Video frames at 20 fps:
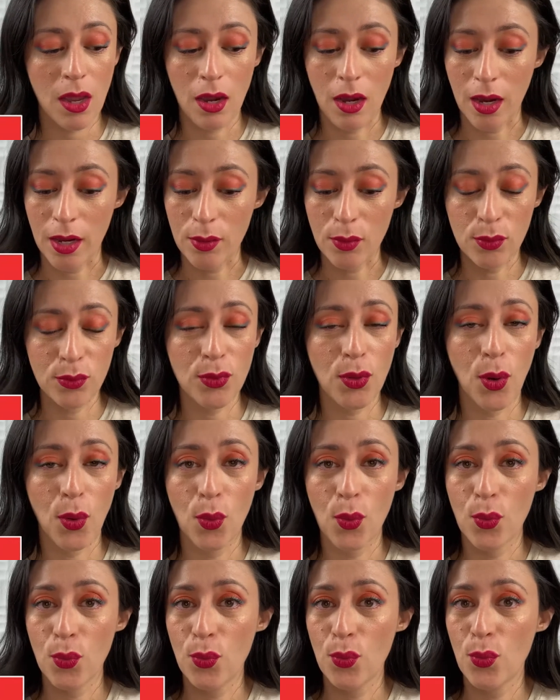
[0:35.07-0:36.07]
I don't
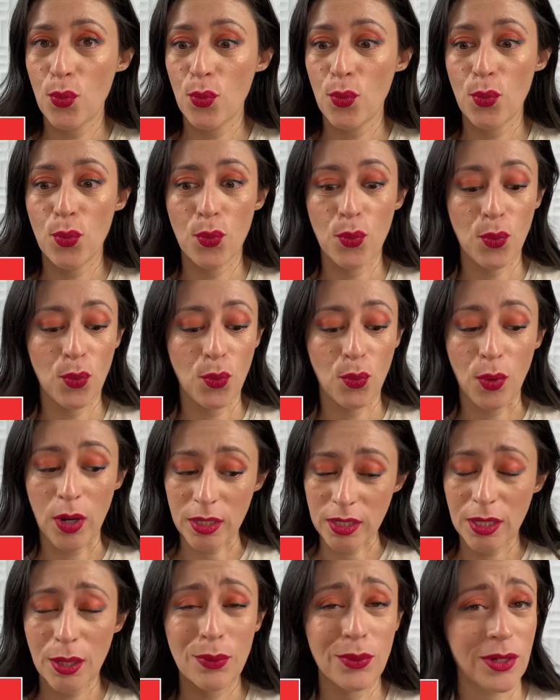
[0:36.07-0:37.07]
know
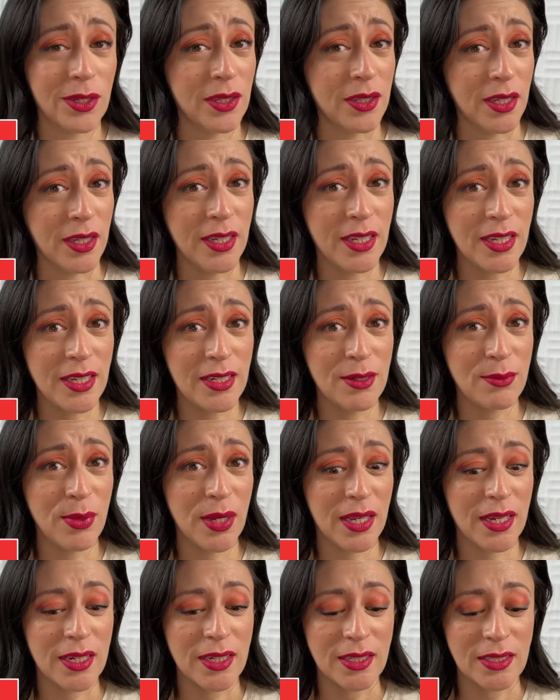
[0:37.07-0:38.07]
what they were thinking
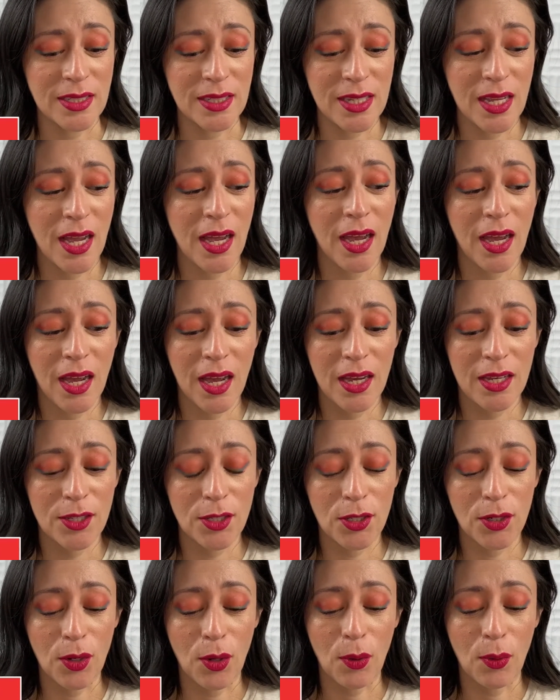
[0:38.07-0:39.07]
because,
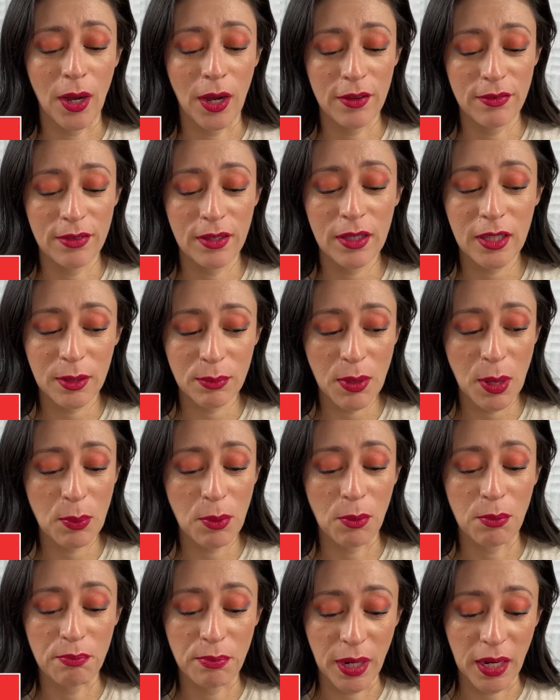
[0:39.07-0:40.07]
you know, I feel like
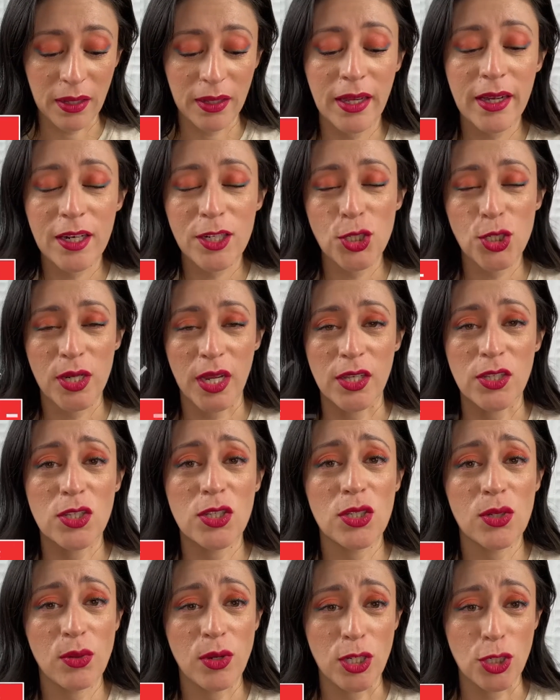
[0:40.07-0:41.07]
people barely got a chance
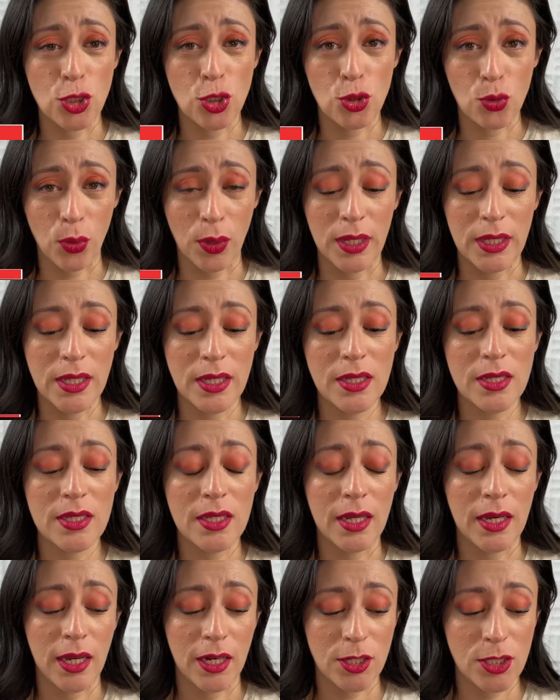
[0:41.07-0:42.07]
to enjoy this
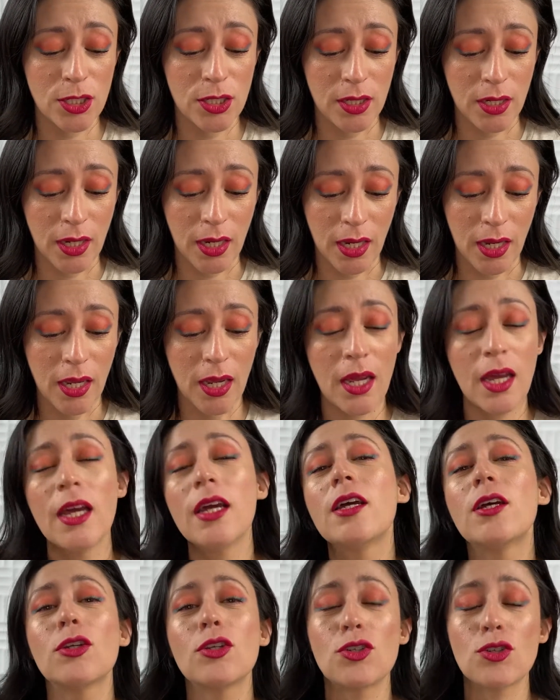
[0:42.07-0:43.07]
and actually
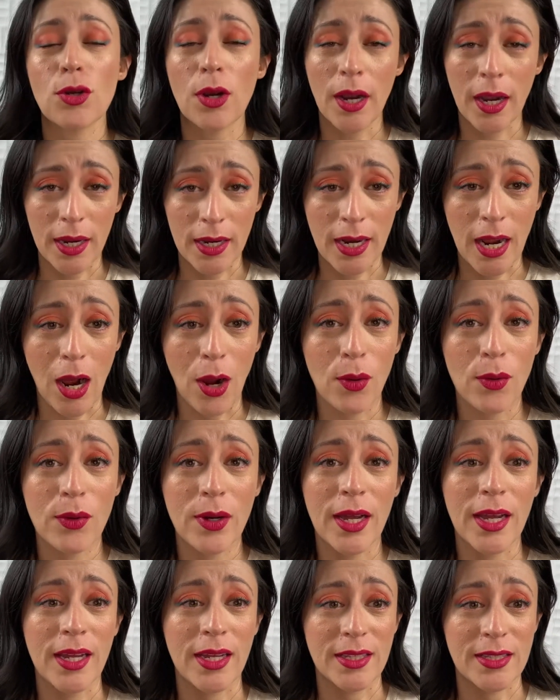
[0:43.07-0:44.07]
try it
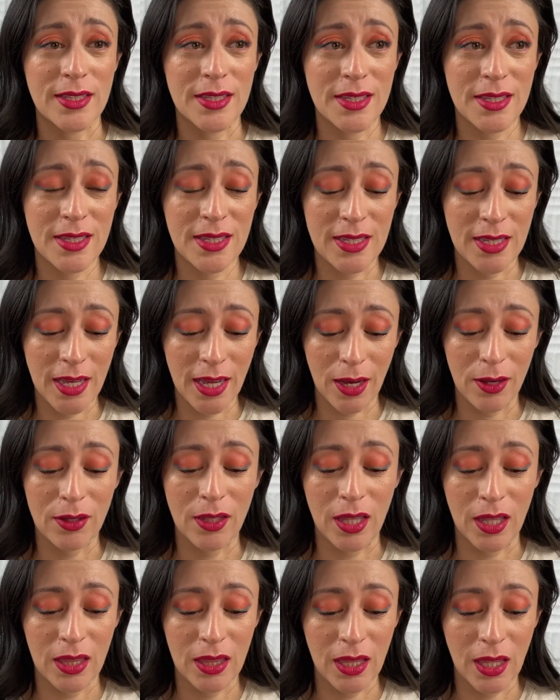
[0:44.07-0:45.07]
out and see how
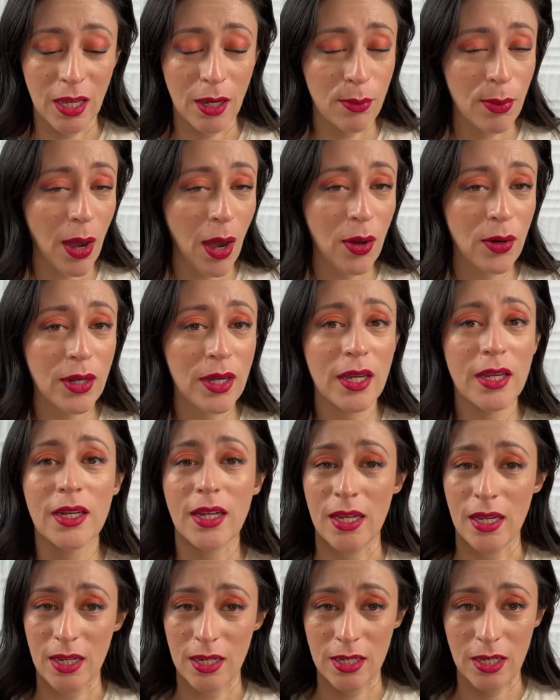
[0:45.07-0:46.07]
they think about it
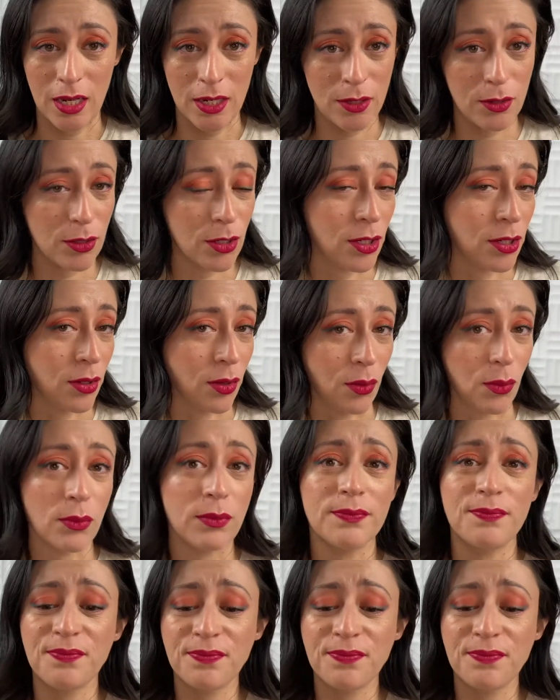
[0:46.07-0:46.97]
and, you know,